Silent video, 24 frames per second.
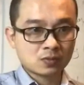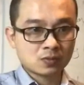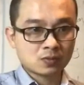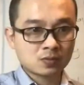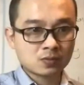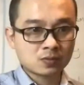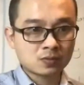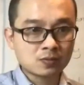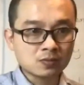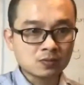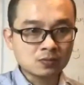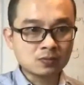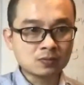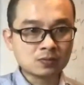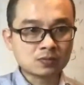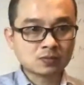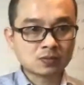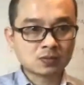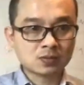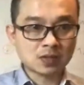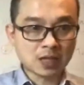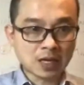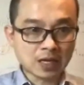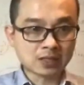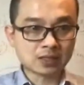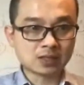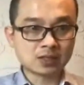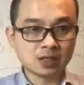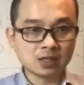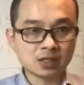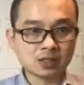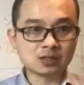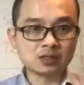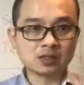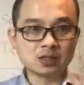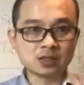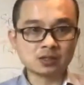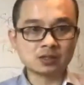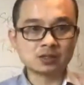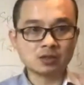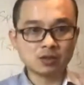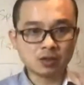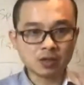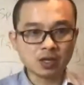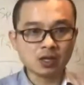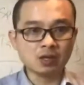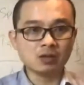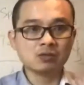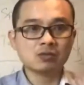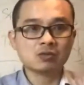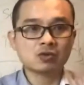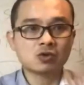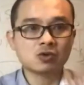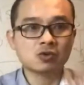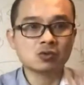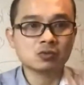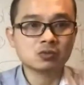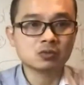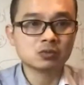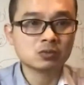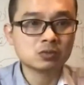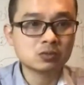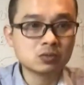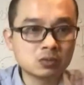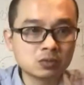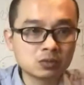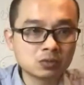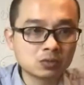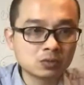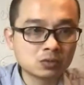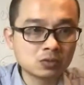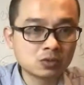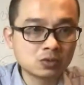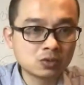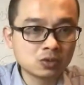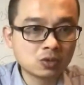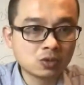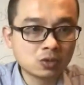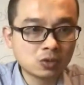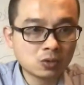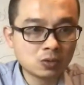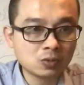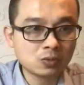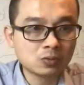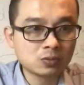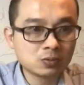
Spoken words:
Hmm? Yes, yes, yes. Okay, cool, cool.